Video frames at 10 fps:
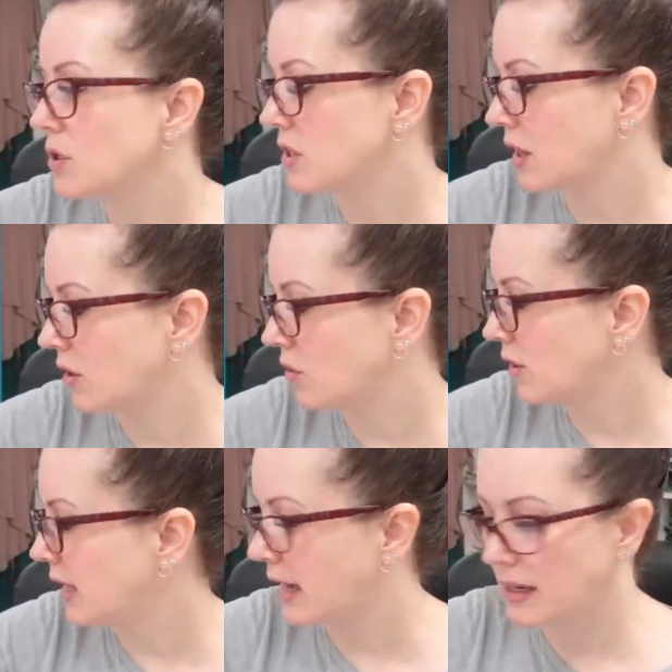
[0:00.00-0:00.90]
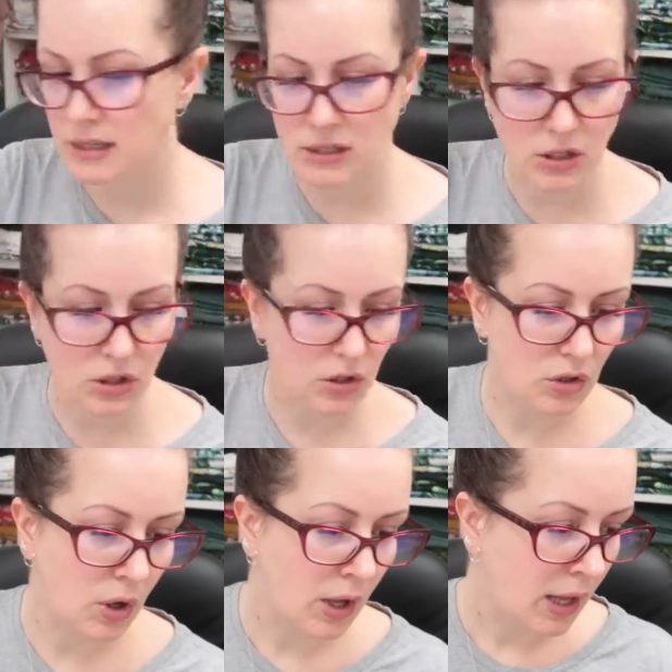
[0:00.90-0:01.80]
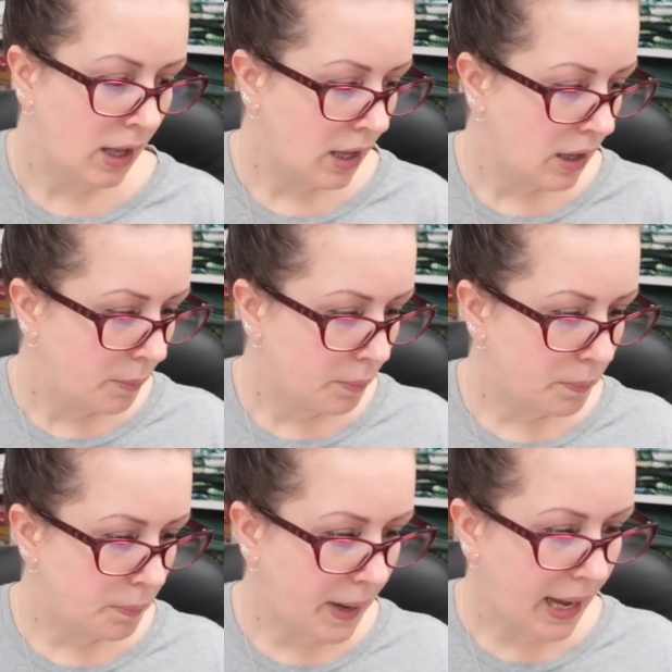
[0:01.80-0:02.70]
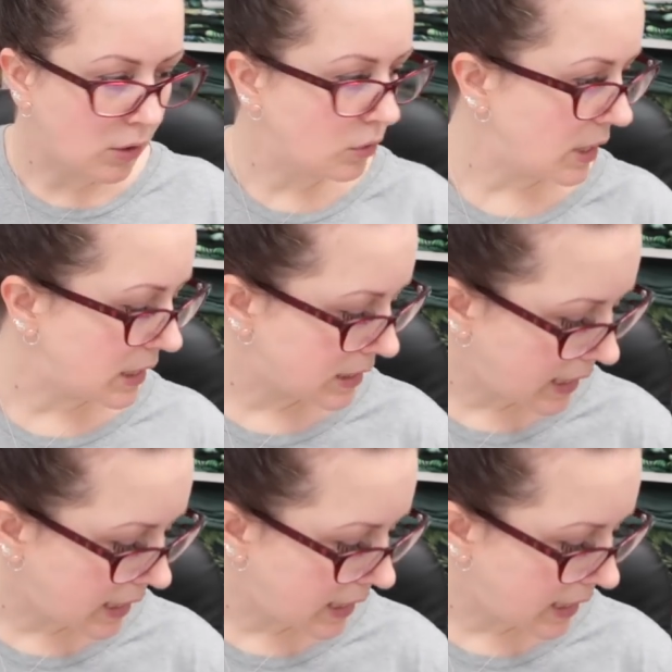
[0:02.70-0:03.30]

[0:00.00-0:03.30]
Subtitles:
So yeah, I need to pack all this